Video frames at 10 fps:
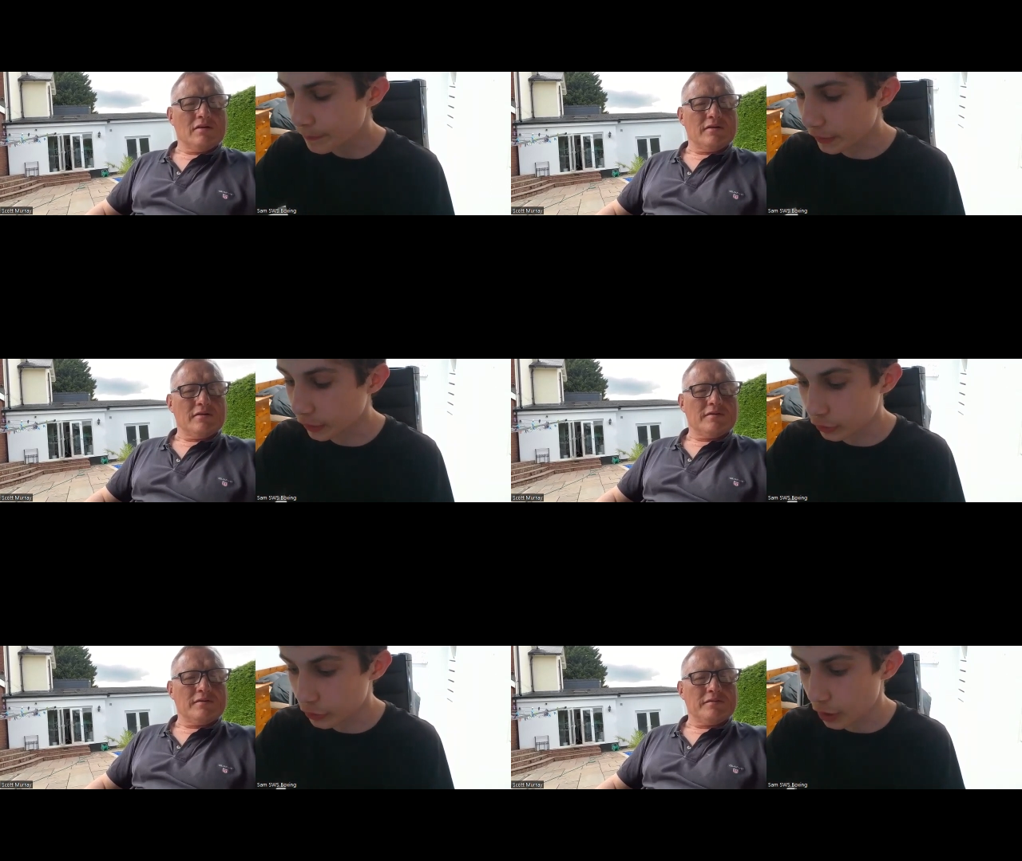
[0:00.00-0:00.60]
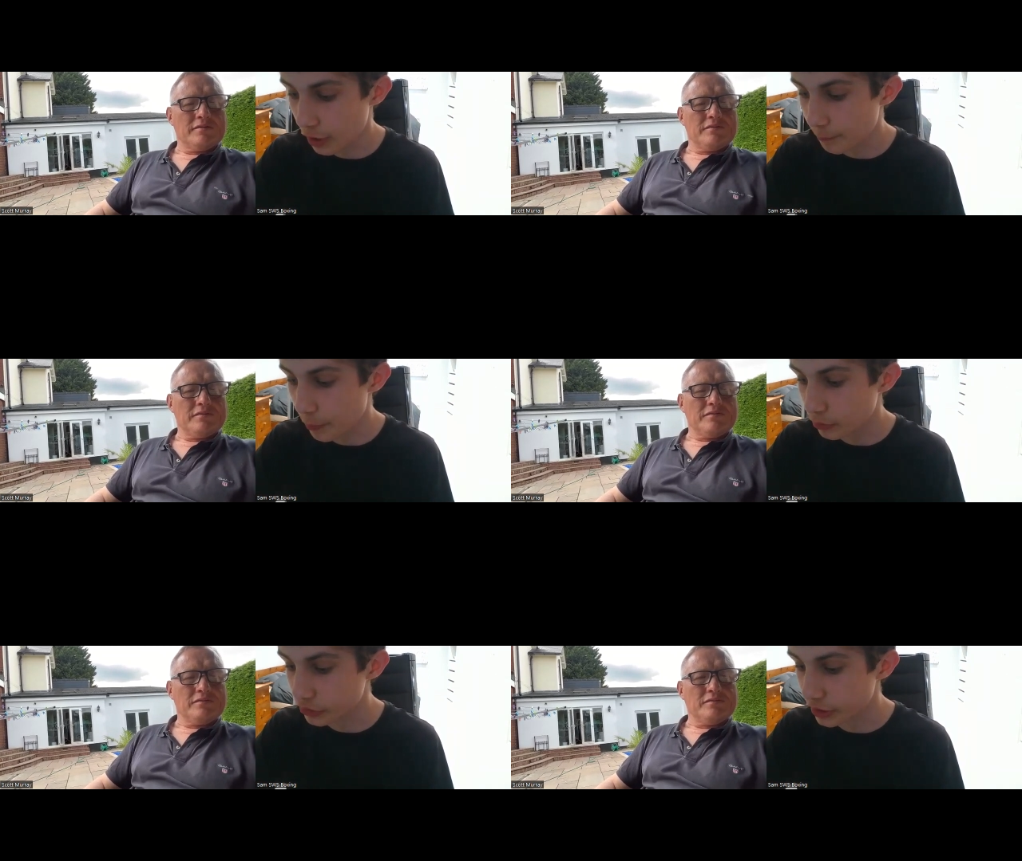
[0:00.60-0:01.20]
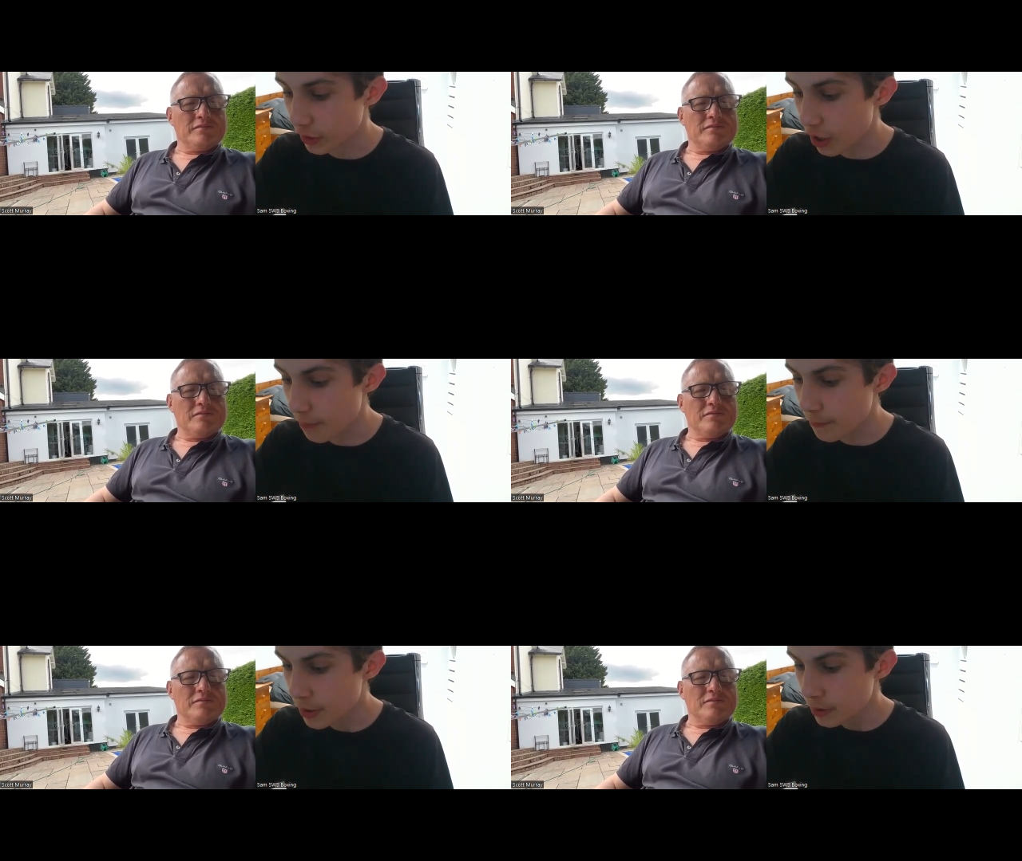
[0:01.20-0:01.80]
Speaker 1: and a good night of boxing.
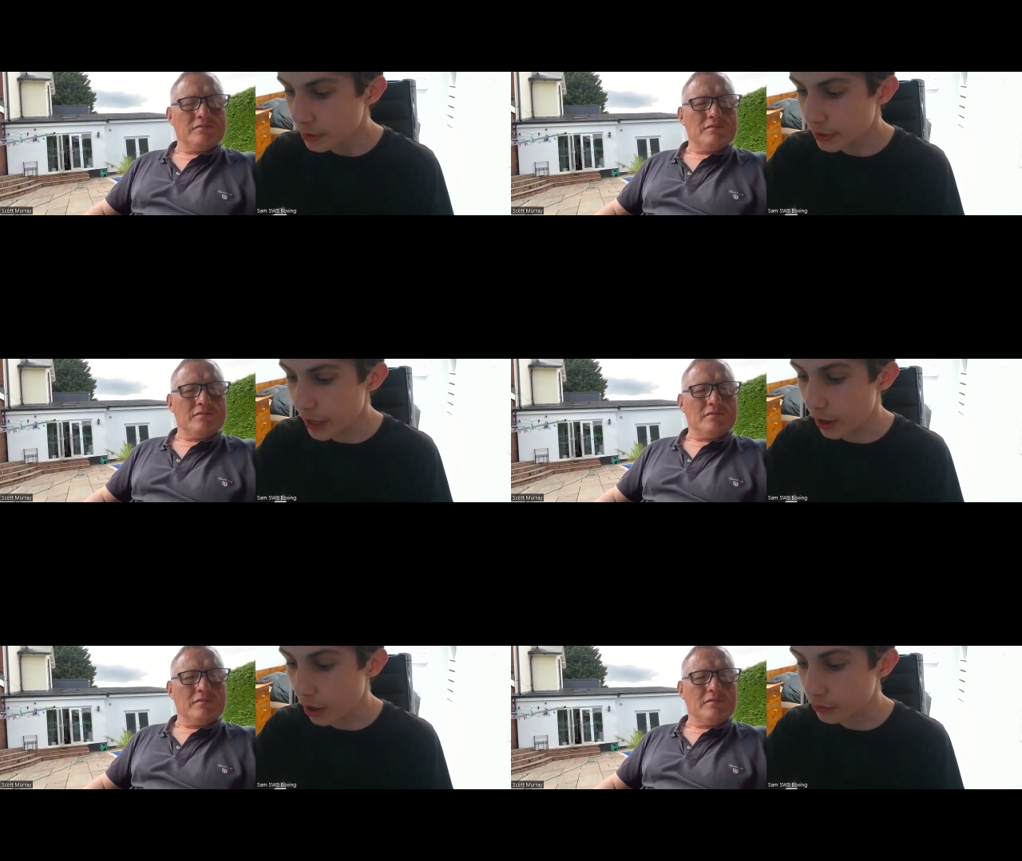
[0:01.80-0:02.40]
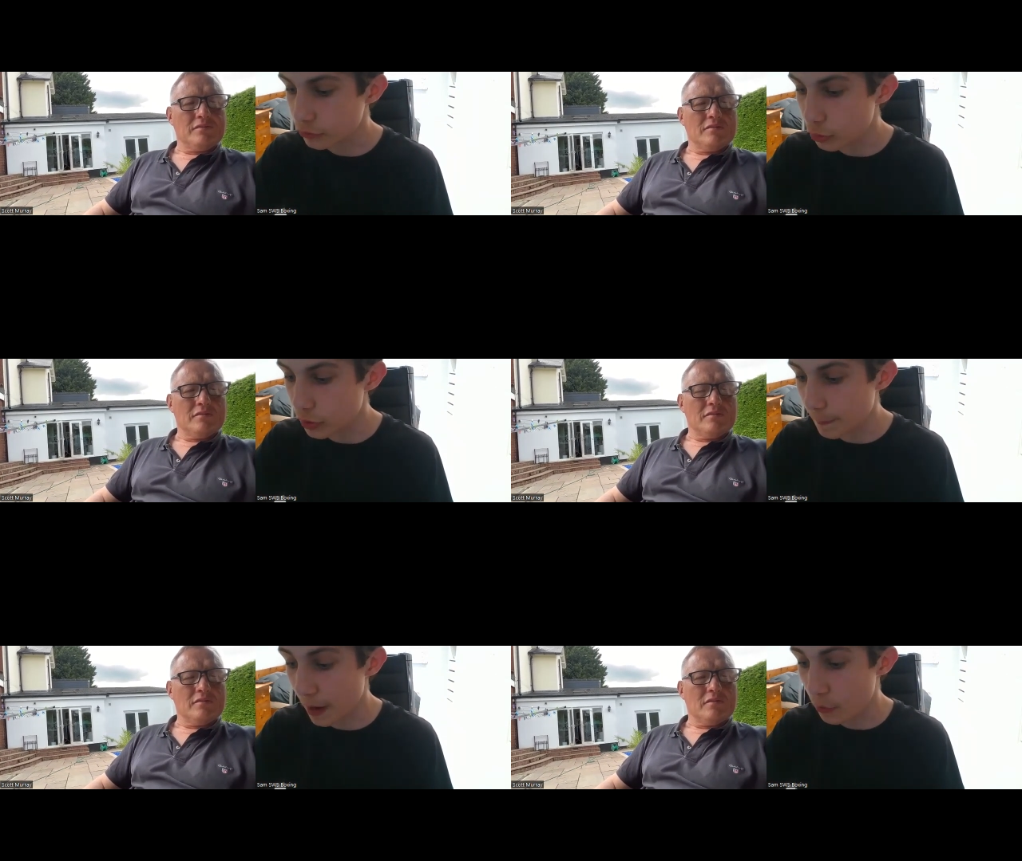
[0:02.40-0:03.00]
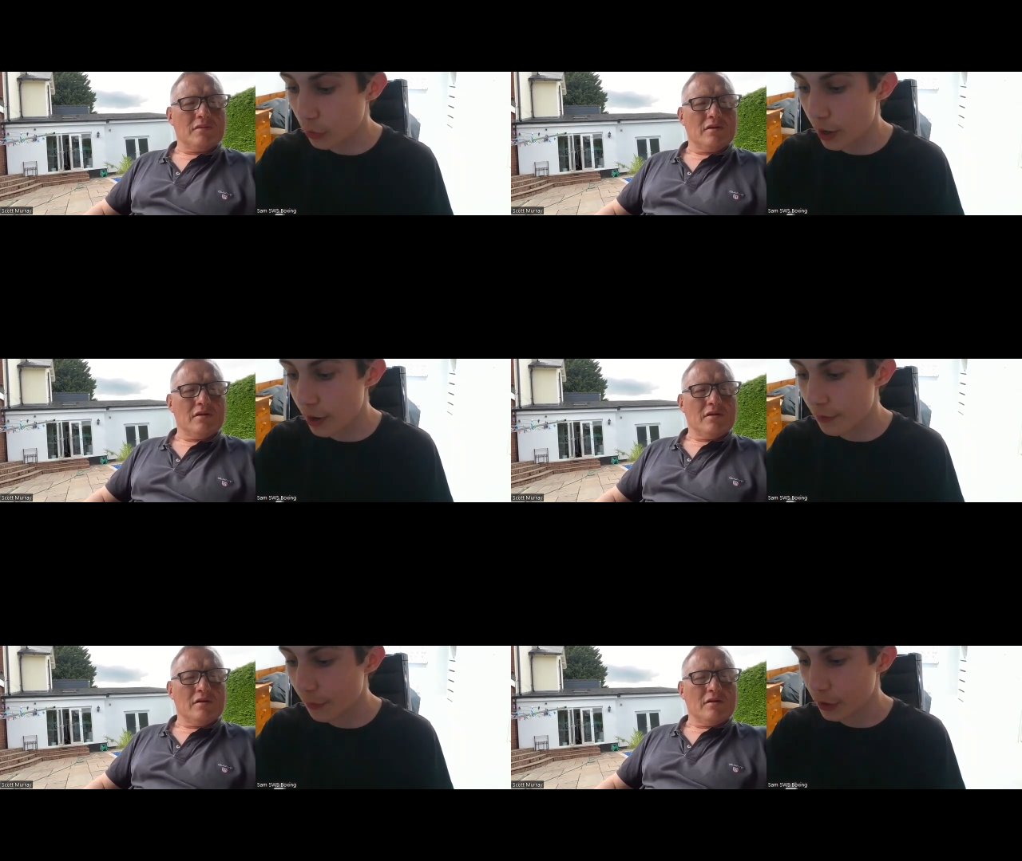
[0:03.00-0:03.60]
Um, yeah, talk about
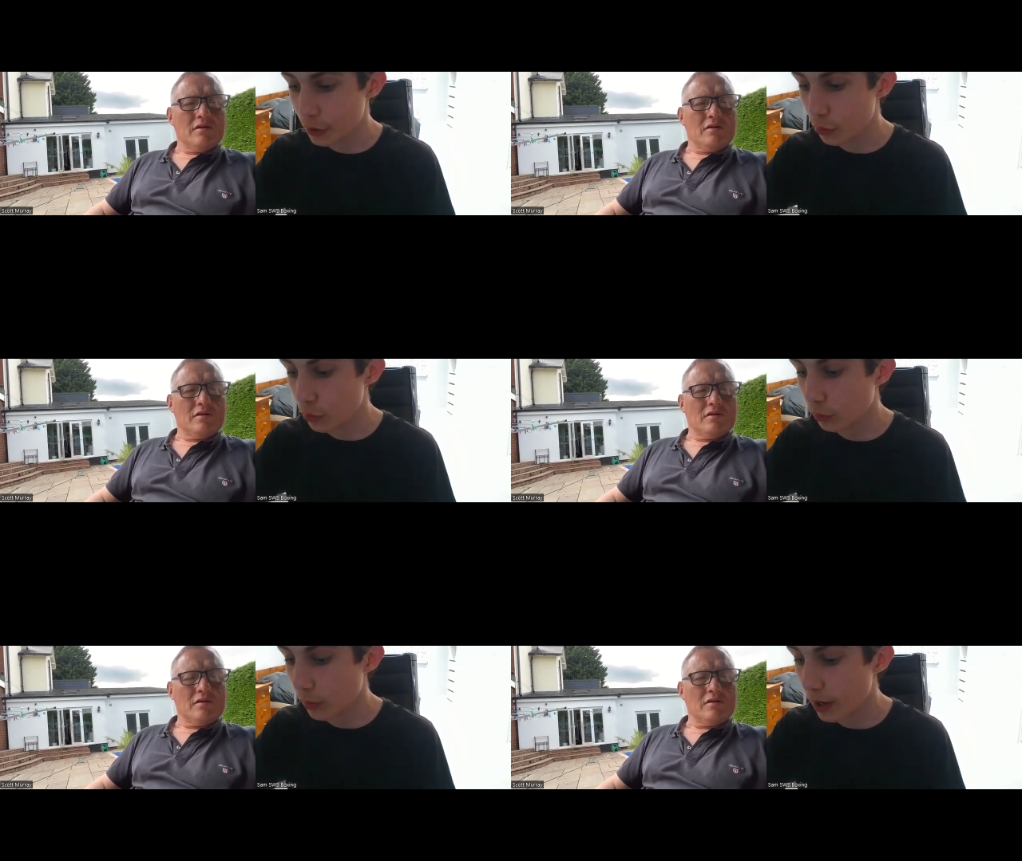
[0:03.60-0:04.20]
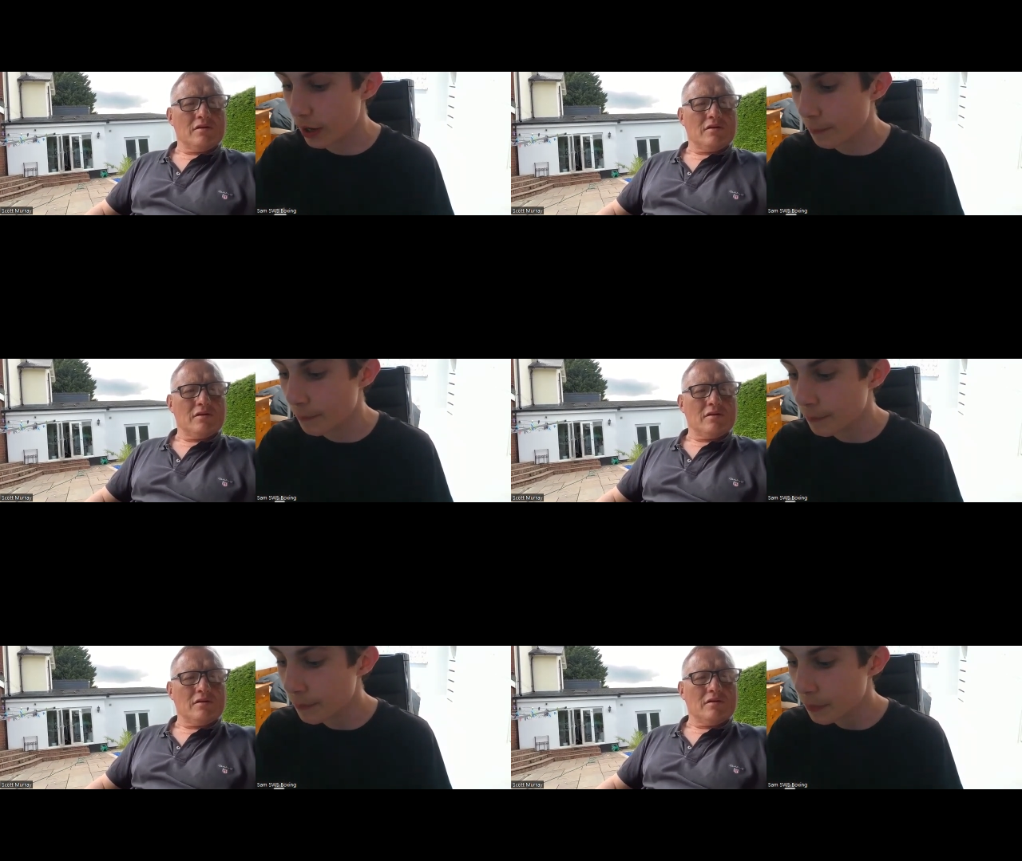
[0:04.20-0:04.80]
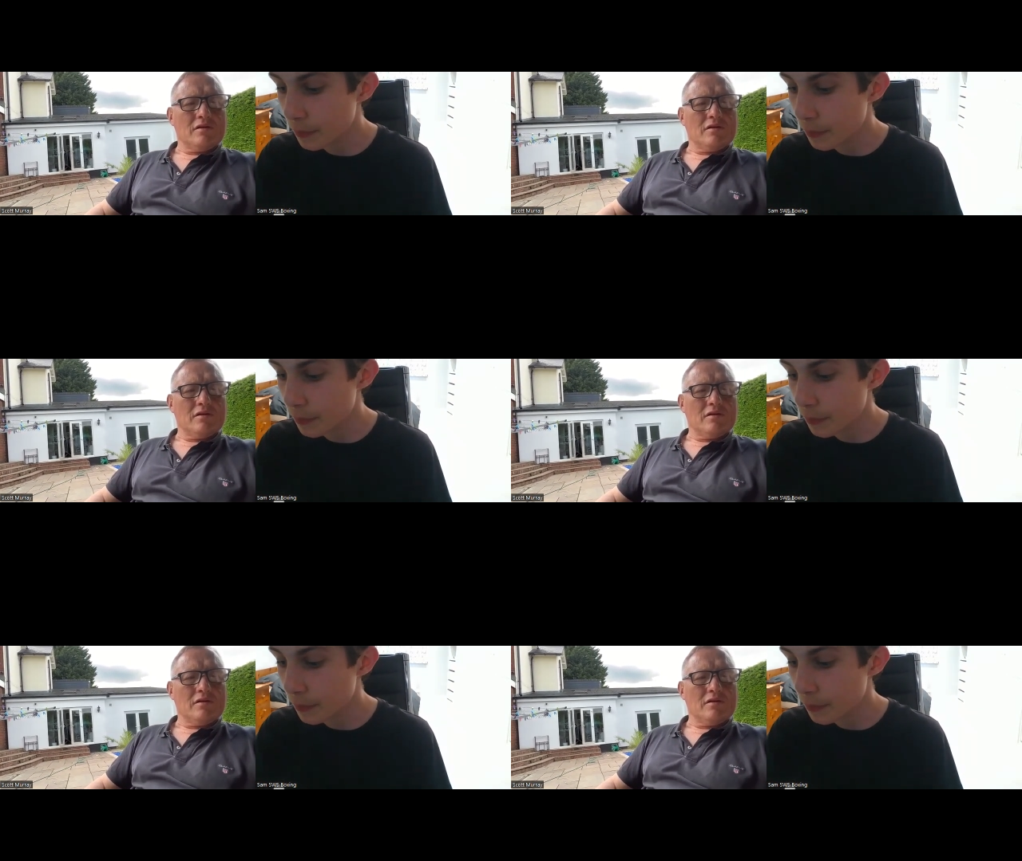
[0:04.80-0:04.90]
uh, that your um,